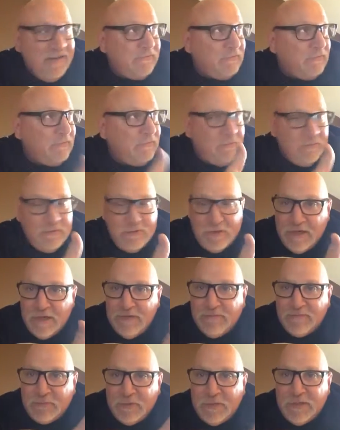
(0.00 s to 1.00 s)
if we're
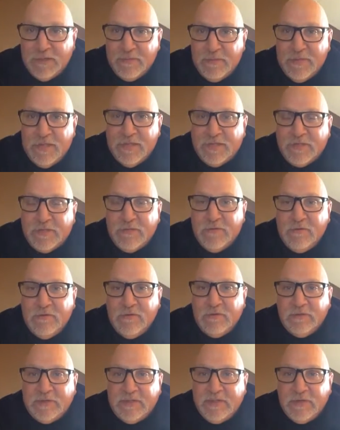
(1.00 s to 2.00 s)
if we're only going to be in
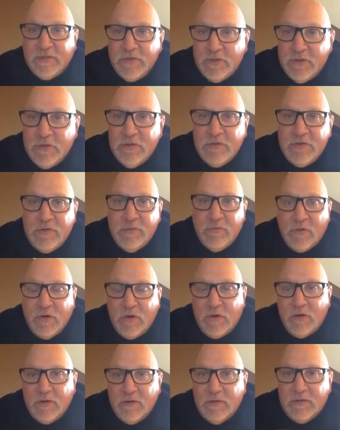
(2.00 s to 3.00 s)
school till noon
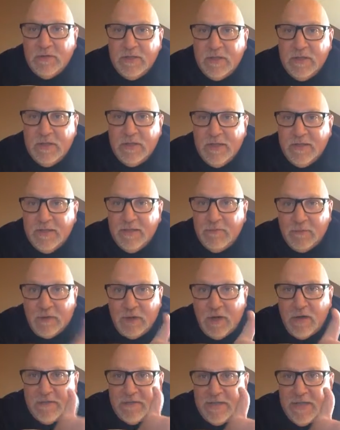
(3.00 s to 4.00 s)
tomorrow, then
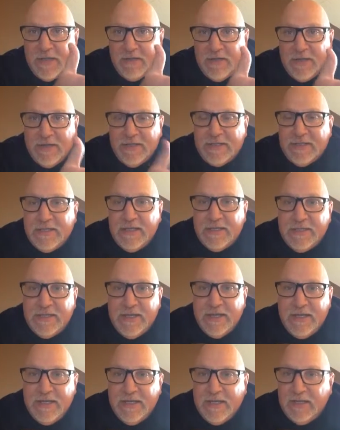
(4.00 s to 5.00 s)
we're off Saturday and
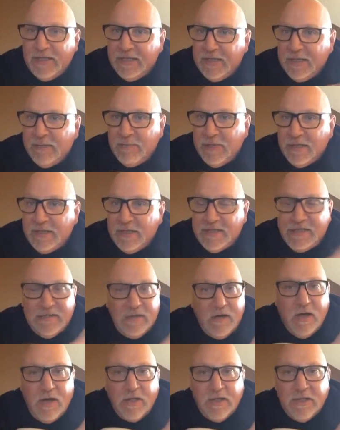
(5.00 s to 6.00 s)
Sunday, and then Monday's
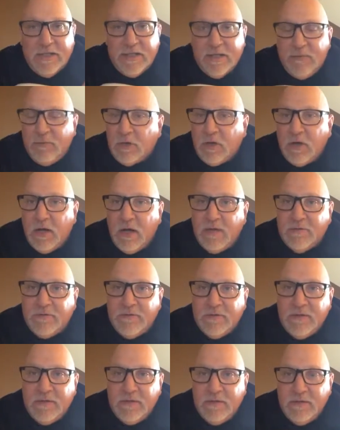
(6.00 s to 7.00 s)
the holiday we're
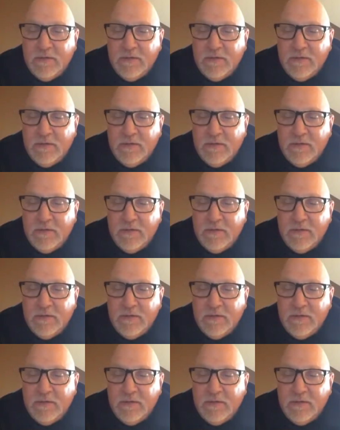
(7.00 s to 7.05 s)
off